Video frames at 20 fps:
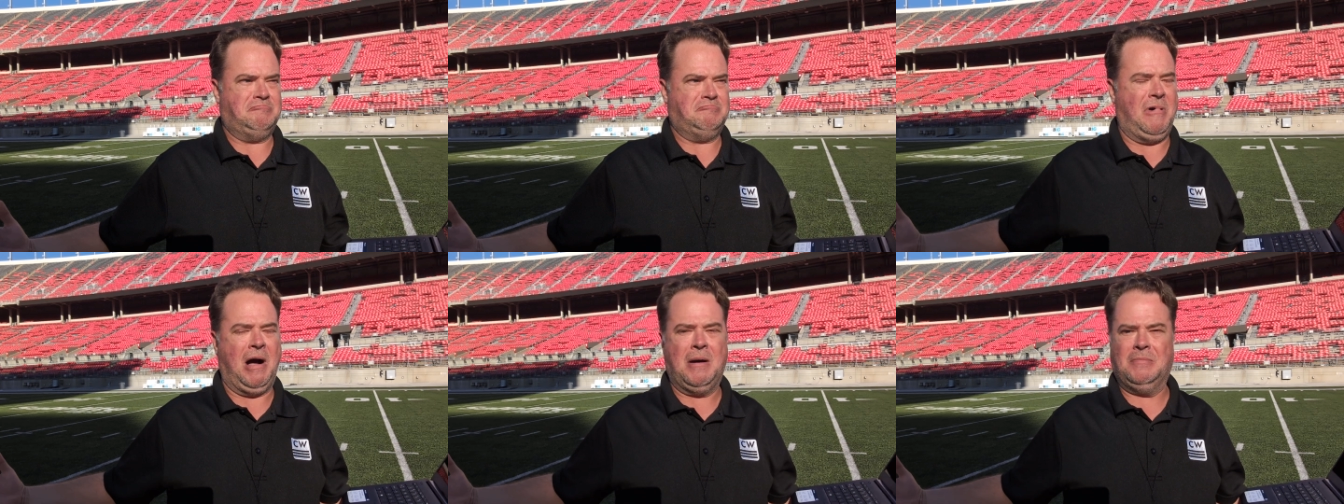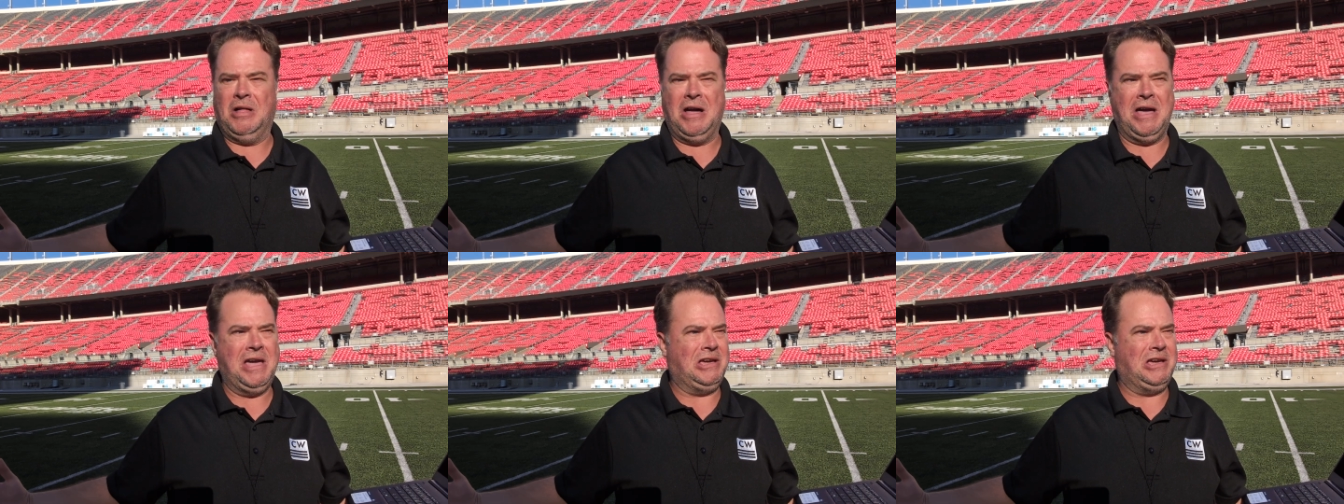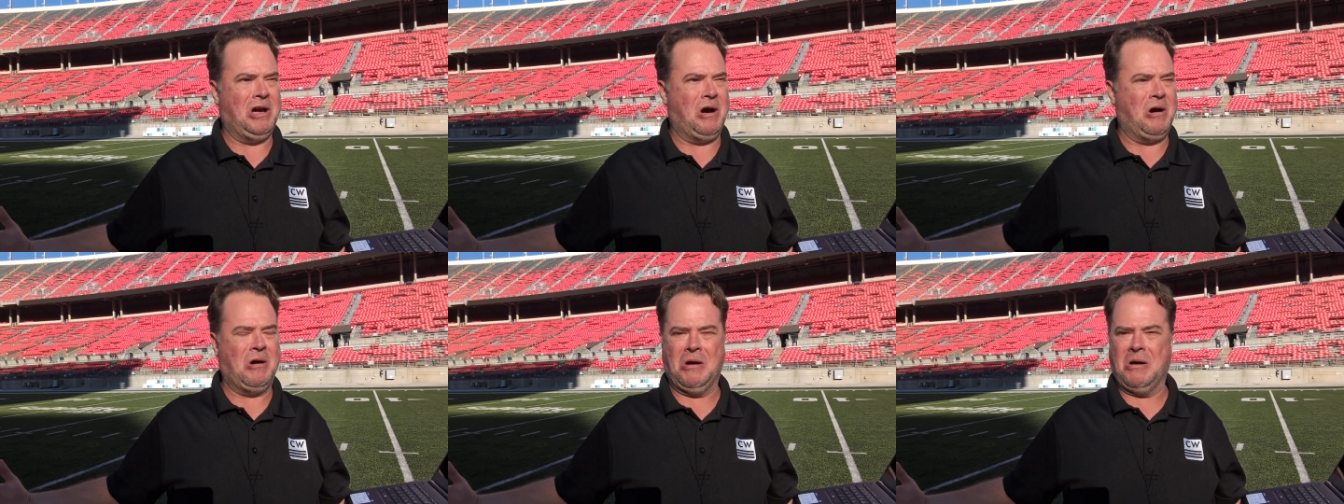I'm
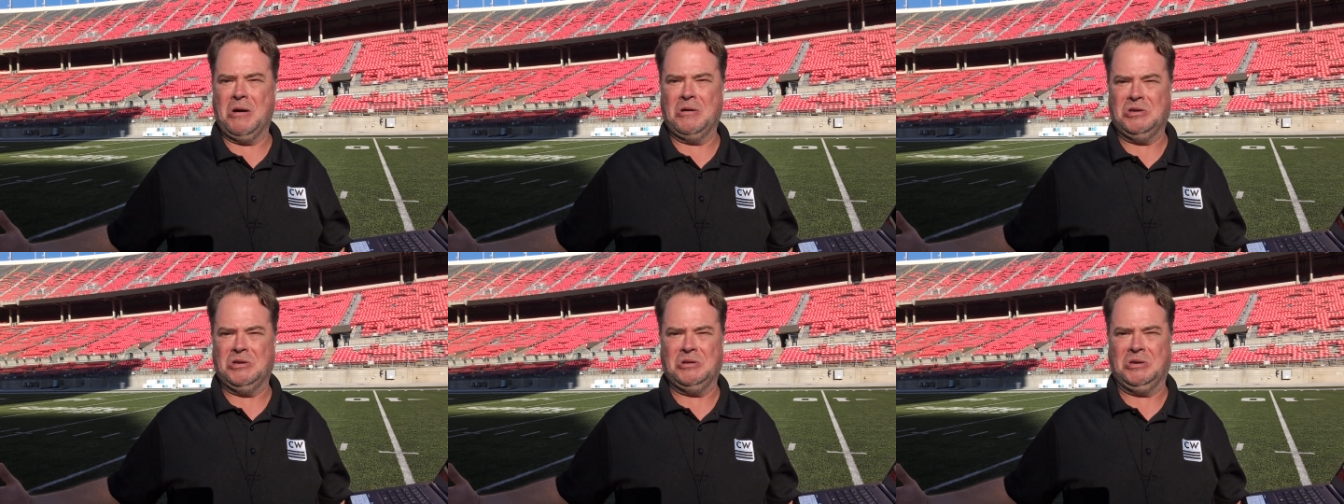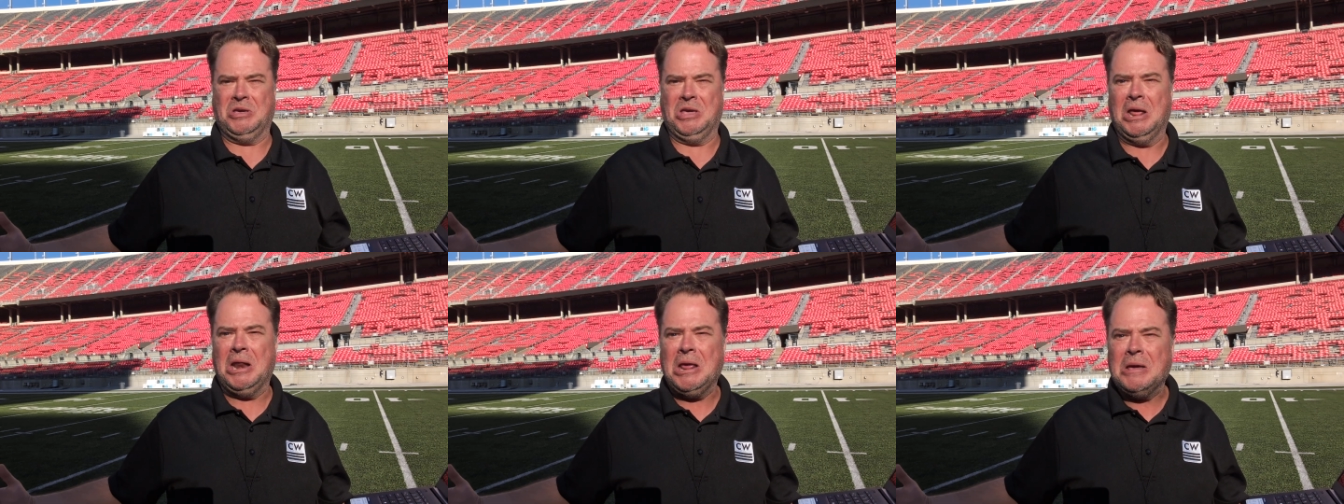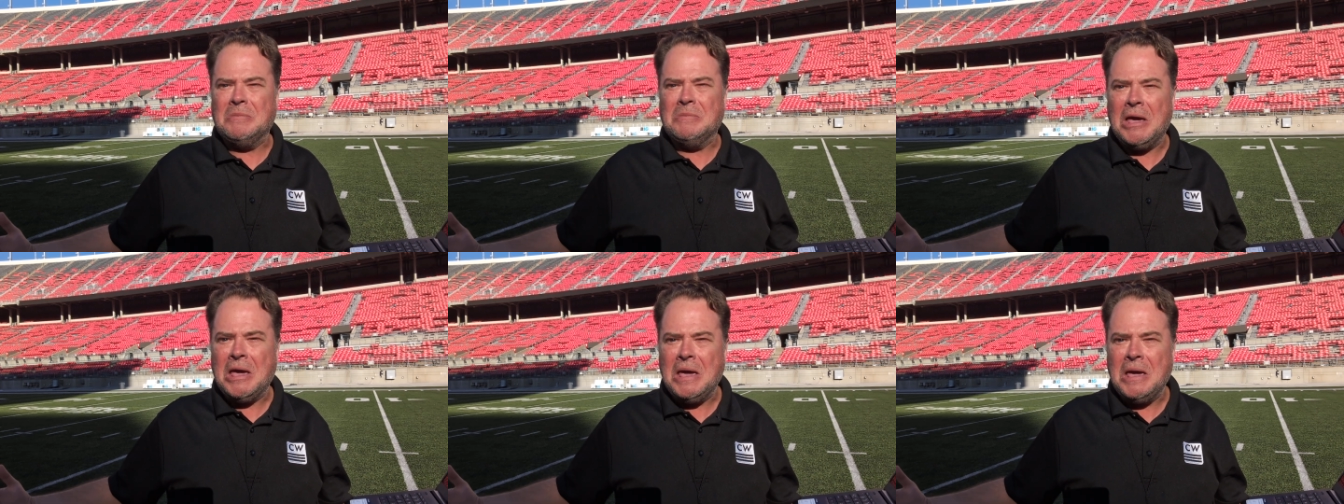like, are you
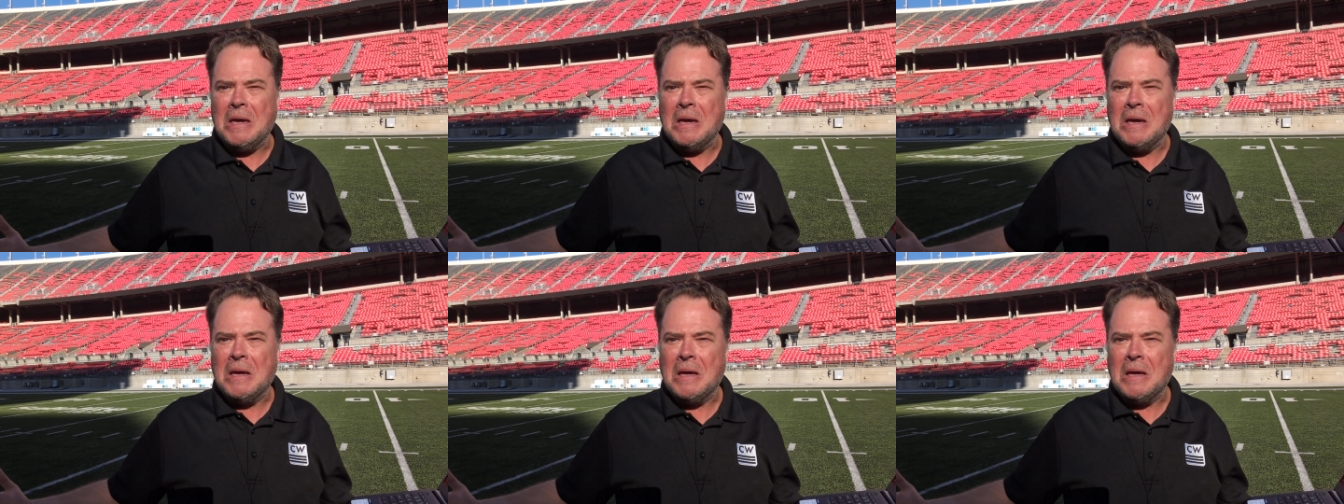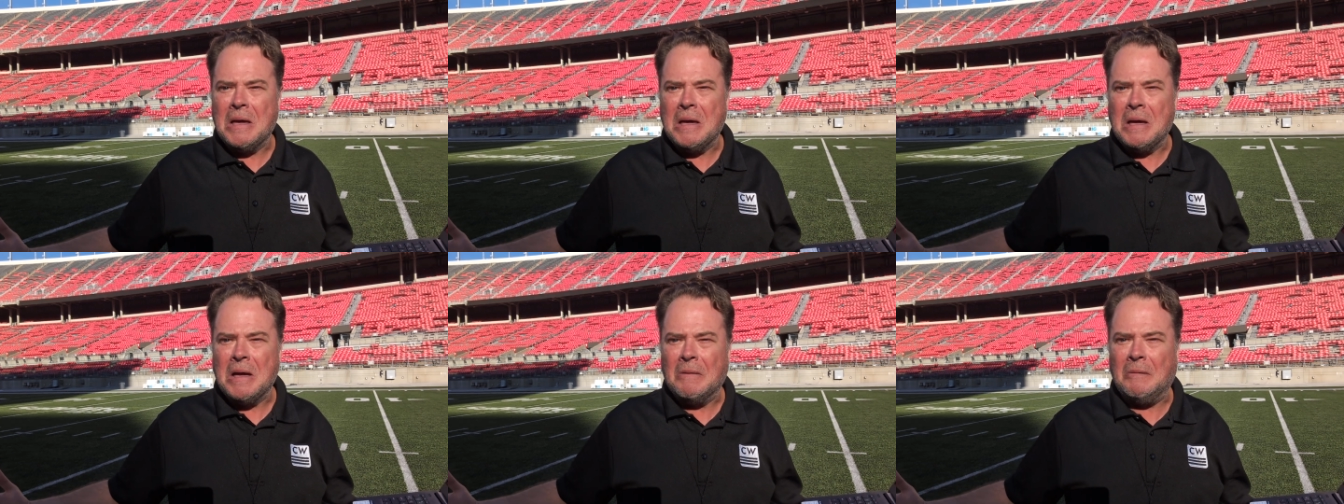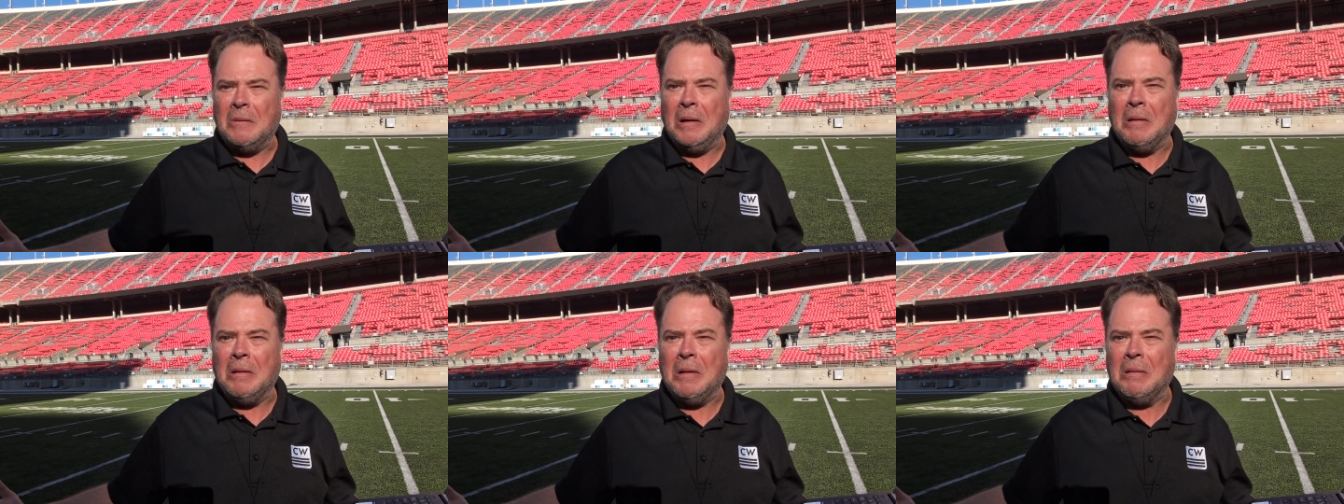kidding me?
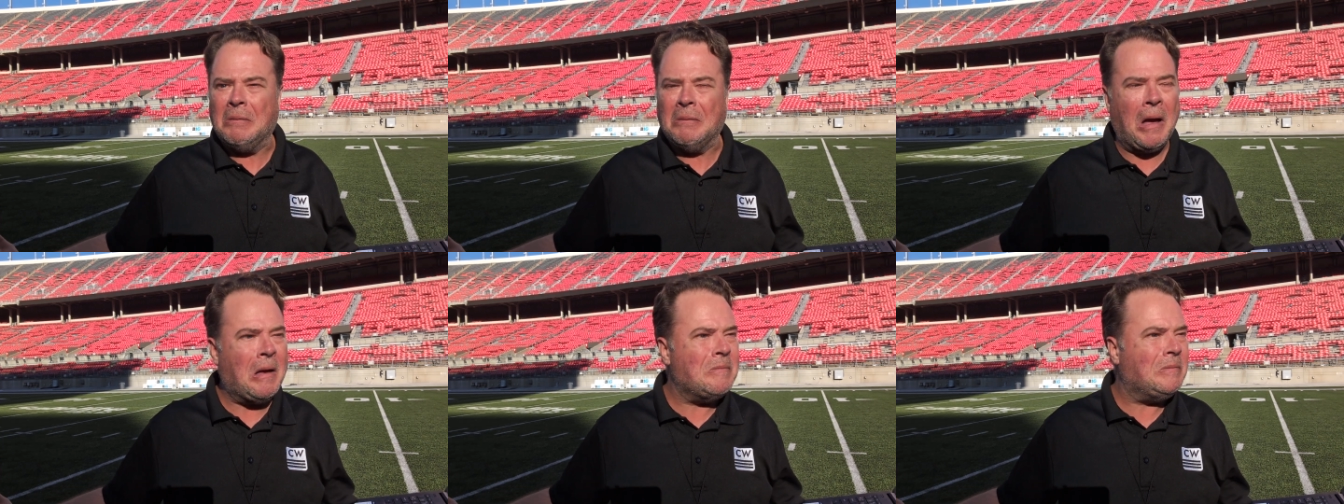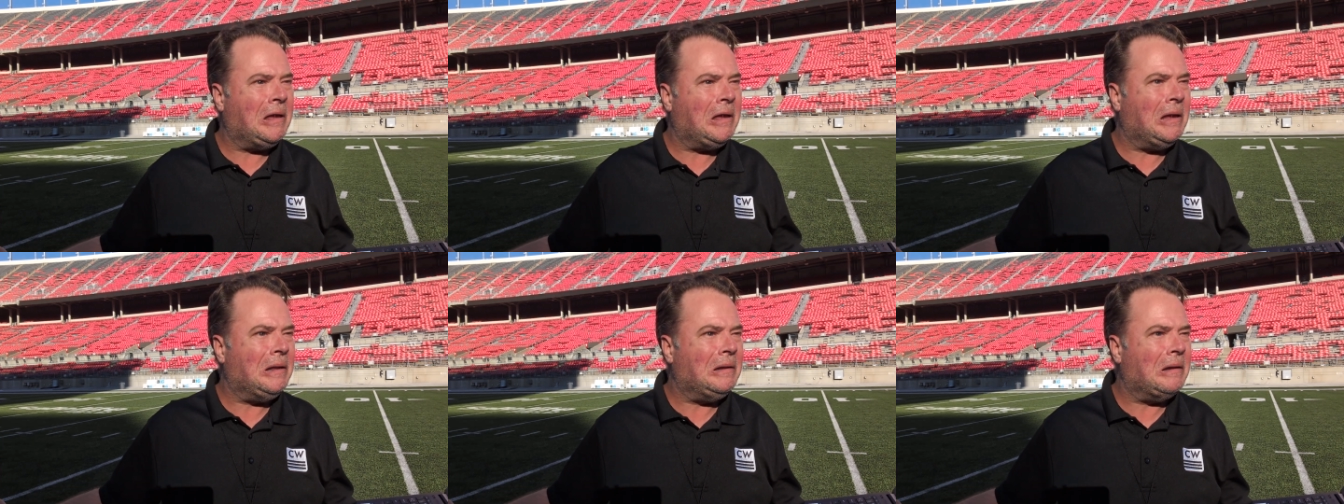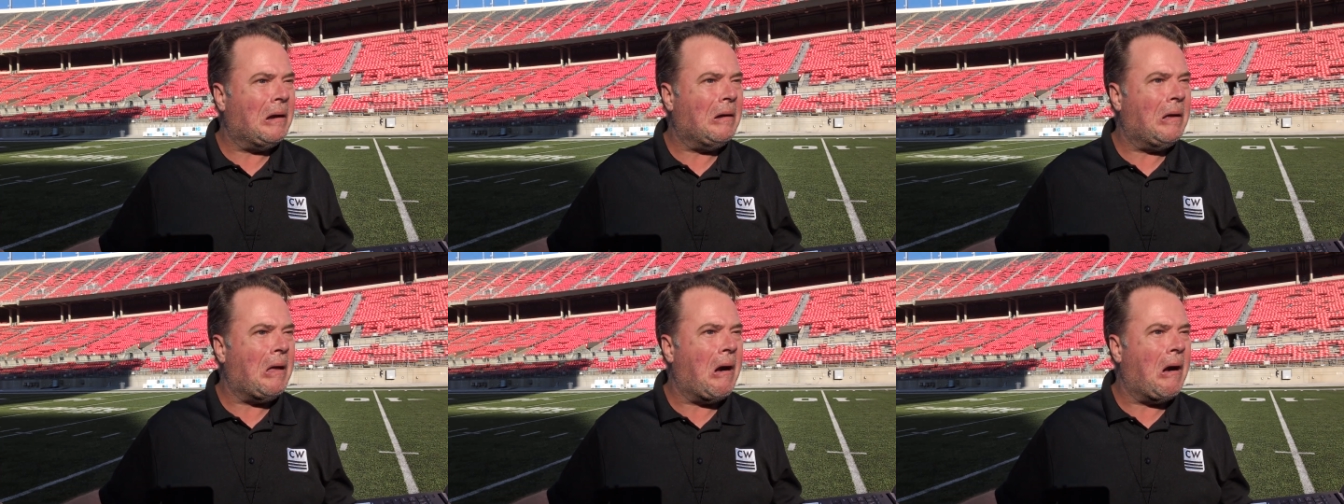What, I mean,